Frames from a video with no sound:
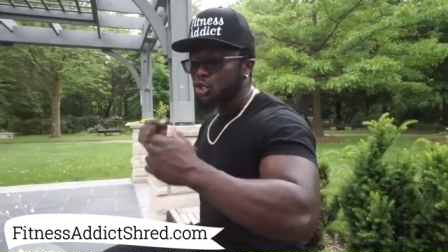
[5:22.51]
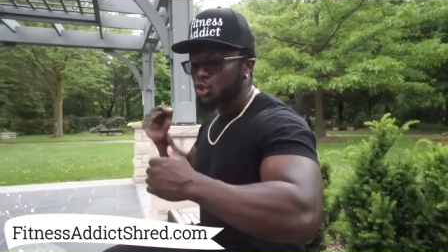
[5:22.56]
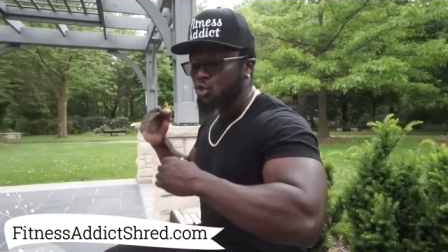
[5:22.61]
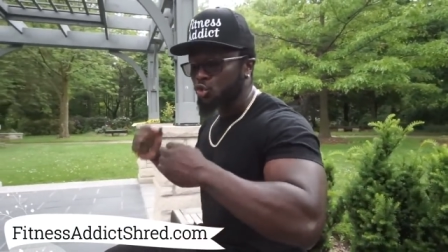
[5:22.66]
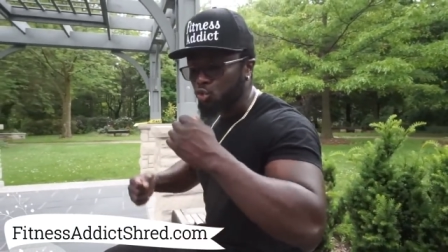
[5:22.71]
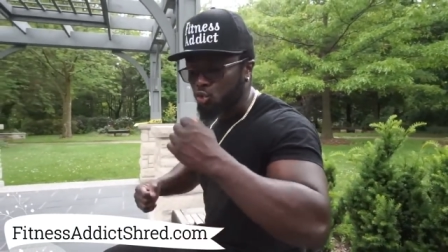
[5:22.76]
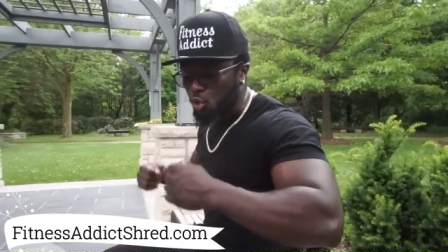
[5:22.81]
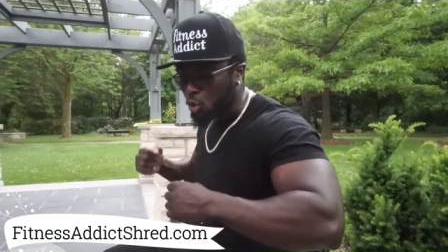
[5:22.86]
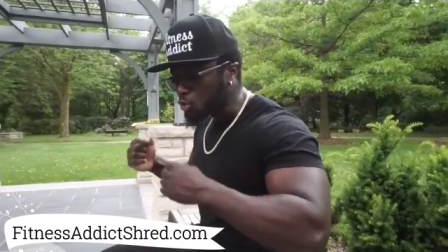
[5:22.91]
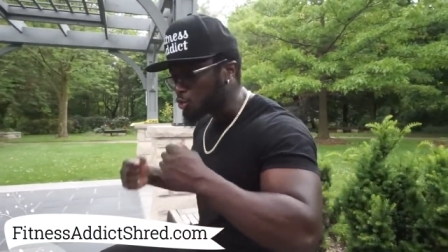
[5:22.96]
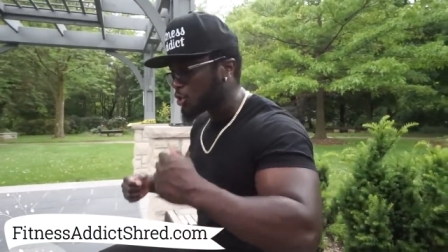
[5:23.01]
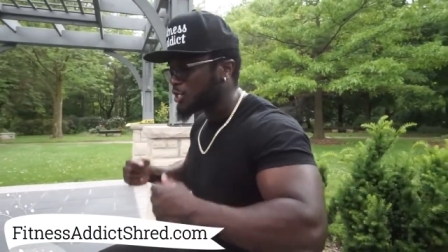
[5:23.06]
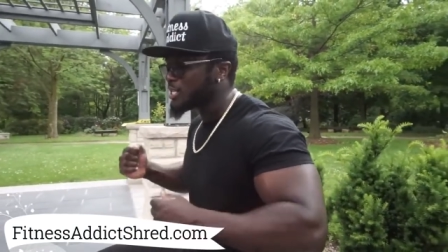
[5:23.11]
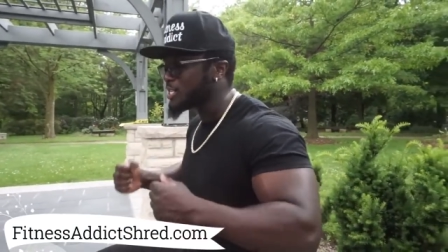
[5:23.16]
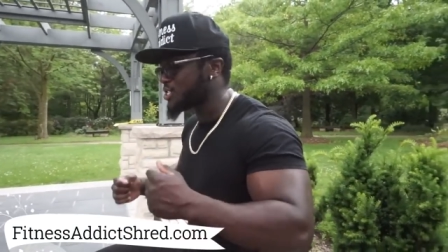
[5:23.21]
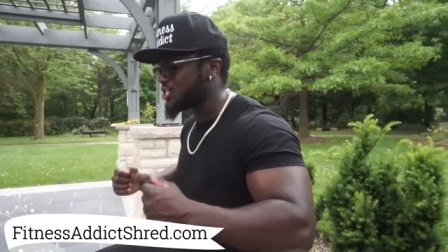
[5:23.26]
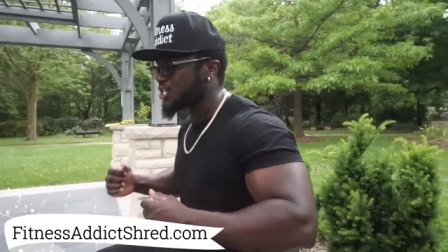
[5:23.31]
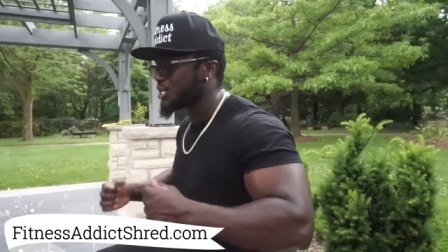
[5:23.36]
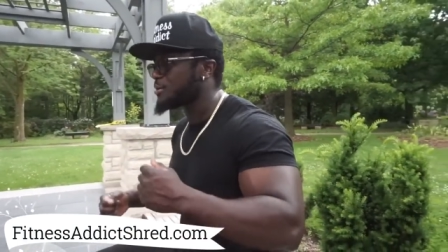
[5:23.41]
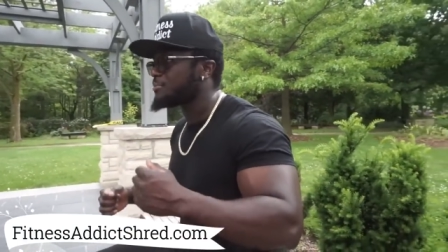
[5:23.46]
you go to
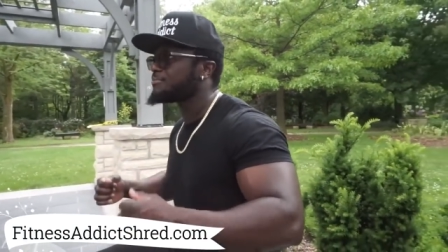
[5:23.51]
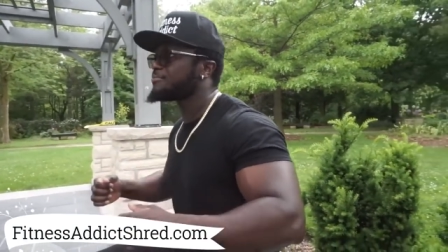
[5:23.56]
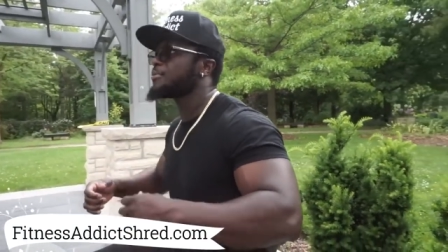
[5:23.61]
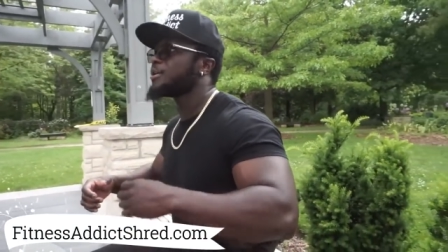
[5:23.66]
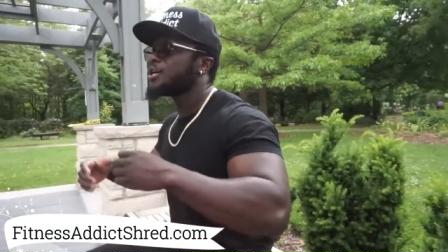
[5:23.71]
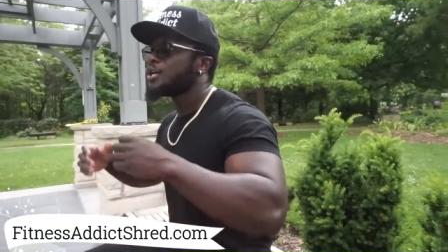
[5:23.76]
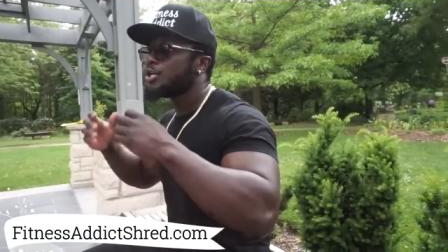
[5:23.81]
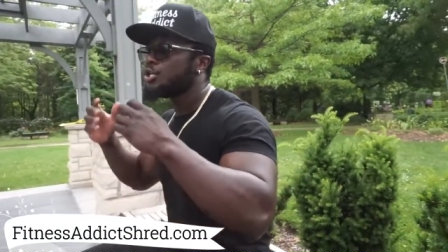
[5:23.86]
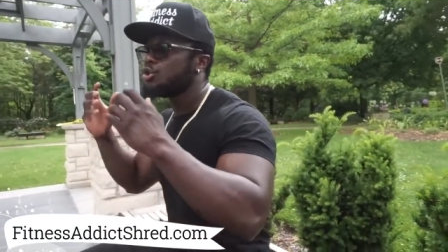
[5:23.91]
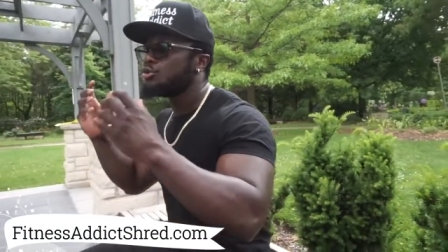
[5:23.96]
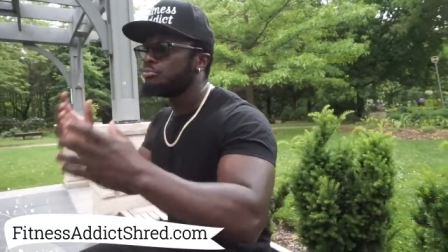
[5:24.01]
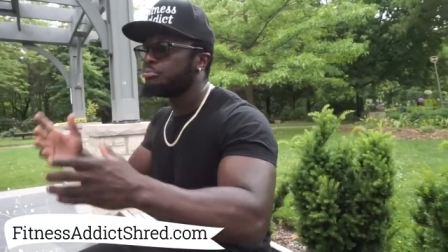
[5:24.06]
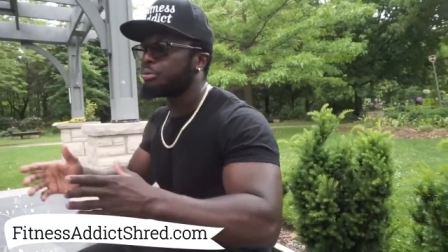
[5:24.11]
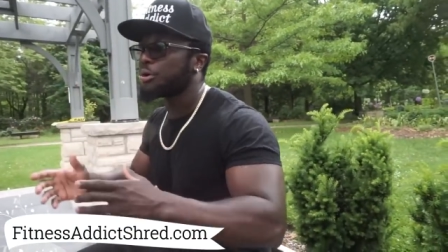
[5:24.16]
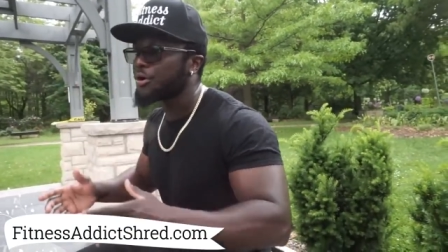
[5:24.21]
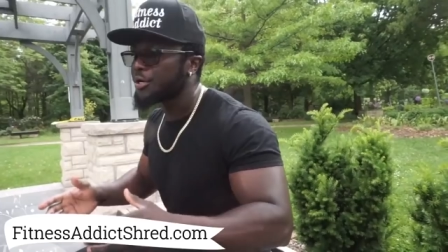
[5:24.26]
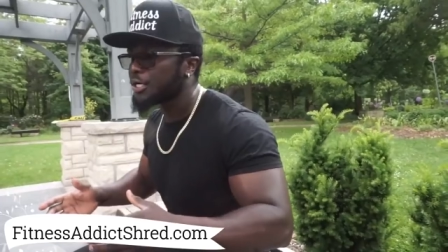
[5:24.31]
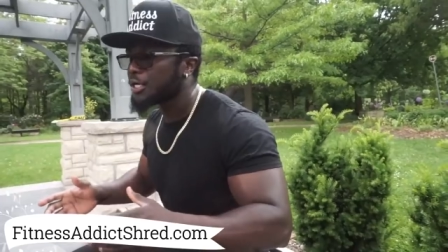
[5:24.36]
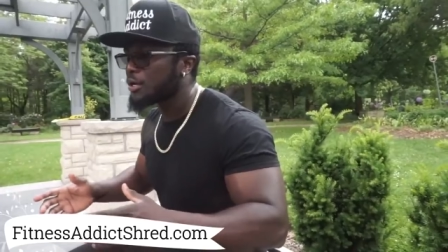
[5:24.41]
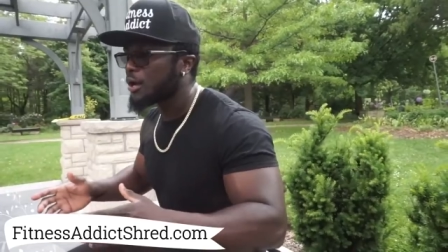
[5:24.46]
the gym, you
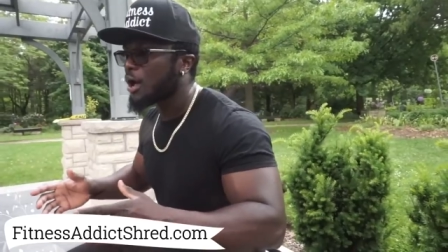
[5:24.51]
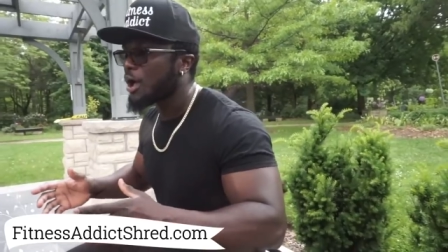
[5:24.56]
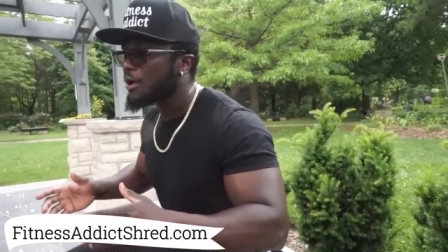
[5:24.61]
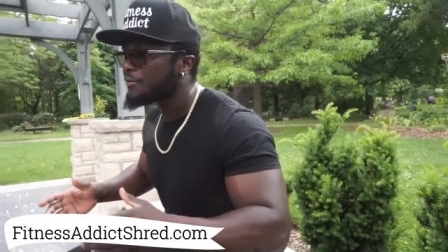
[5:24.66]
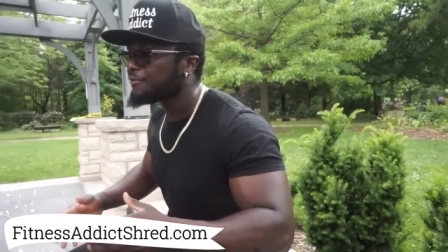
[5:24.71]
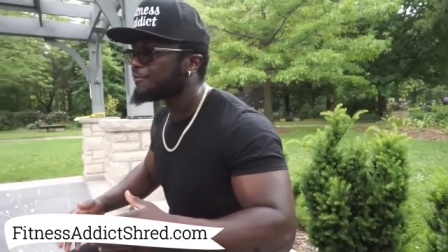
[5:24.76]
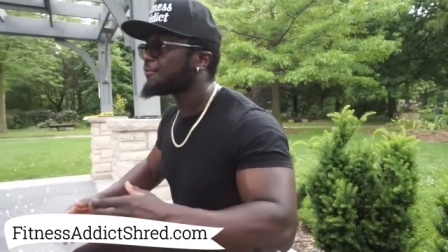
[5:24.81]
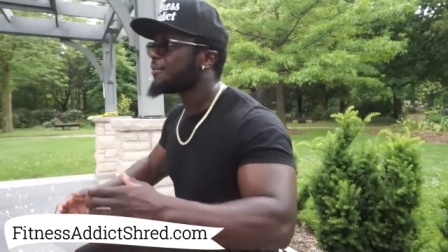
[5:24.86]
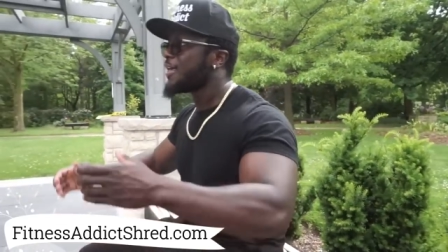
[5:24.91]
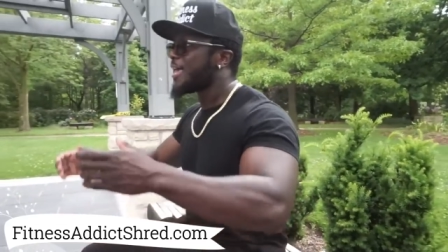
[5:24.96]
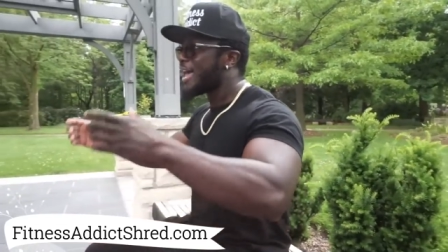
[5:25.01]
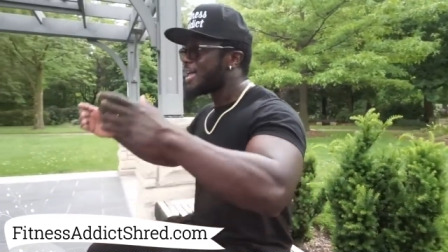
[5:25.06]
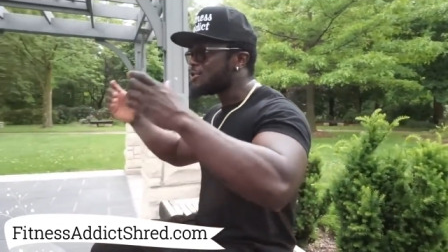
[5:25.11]
burn it off,